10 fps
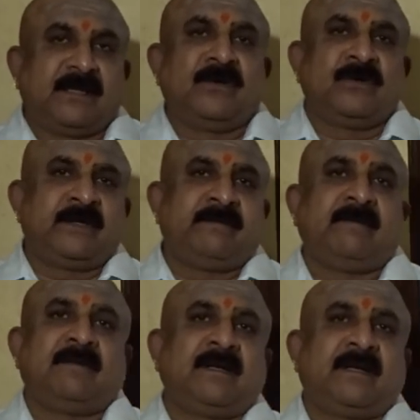then
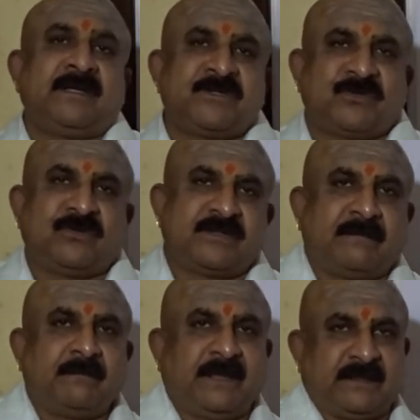only we will reach to
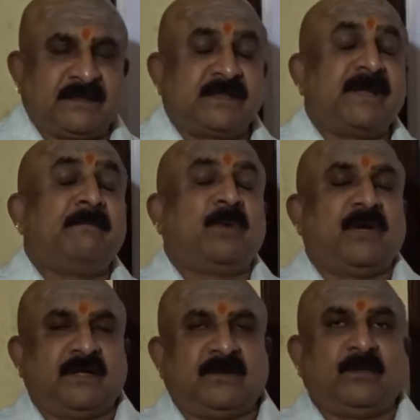some place, some
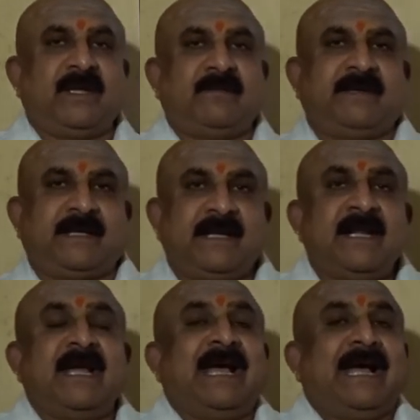point where we
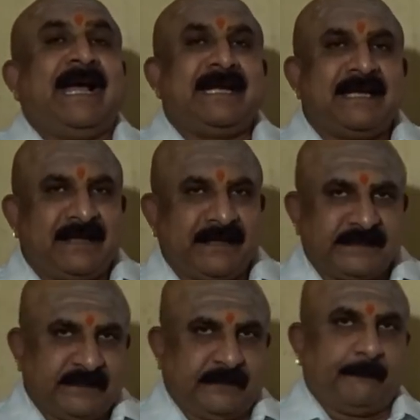can handle
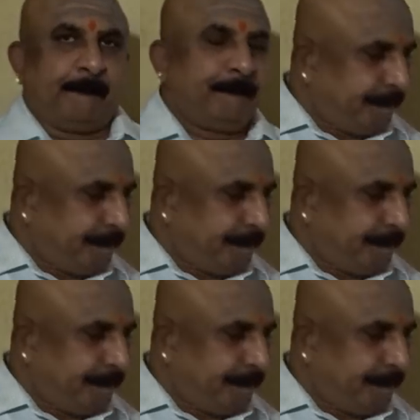everything.